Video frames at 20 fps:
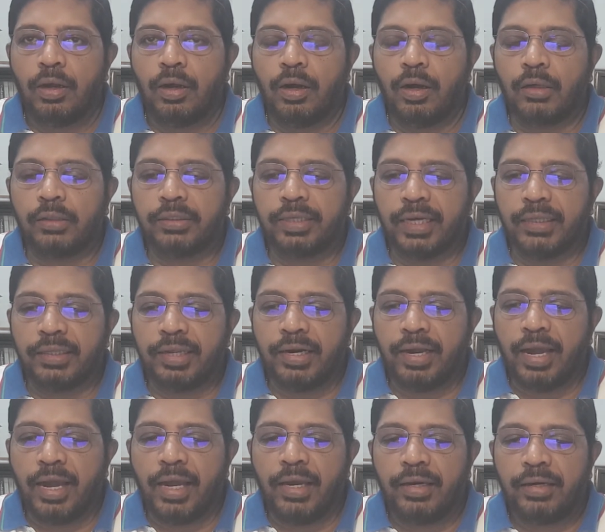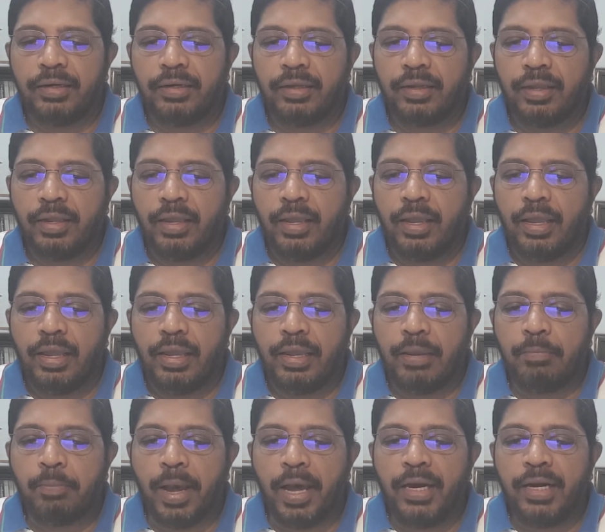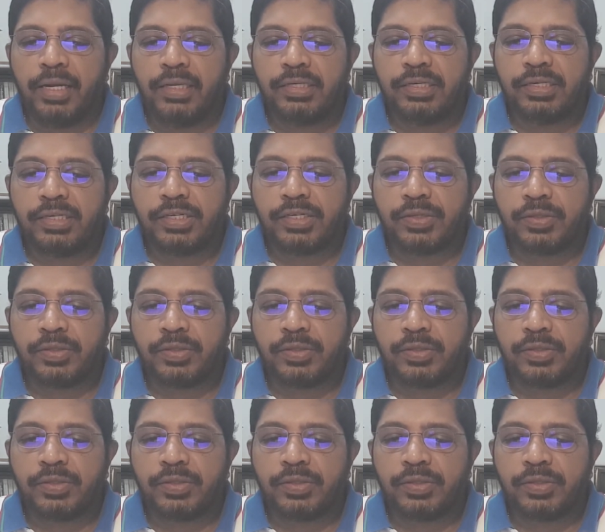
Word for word: On the other hand, he manages to